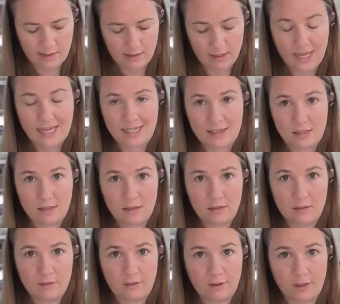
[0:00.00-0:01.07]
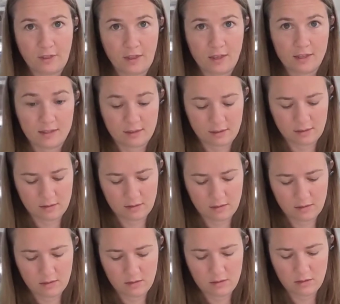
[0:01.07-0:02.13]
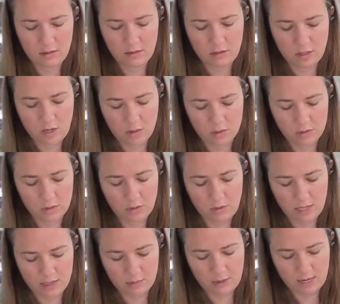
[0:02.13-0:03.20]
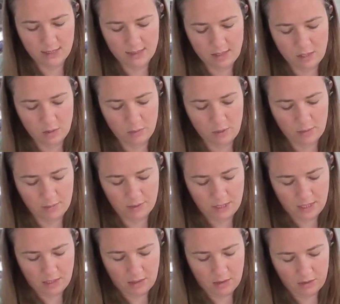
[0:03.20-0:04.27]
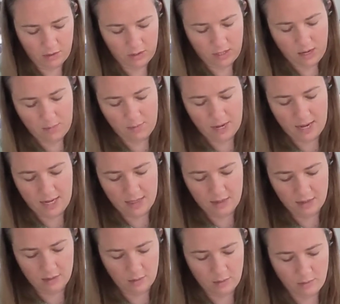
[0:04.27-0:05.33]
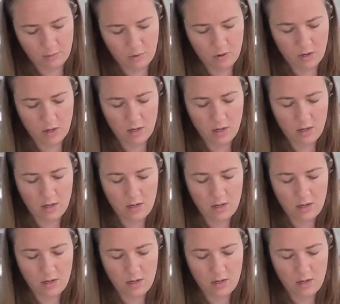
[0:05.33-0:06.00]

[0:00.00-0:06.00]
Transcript: light for this dough. So that's why I say you'll probably need a 1/3 cup and a little bit more.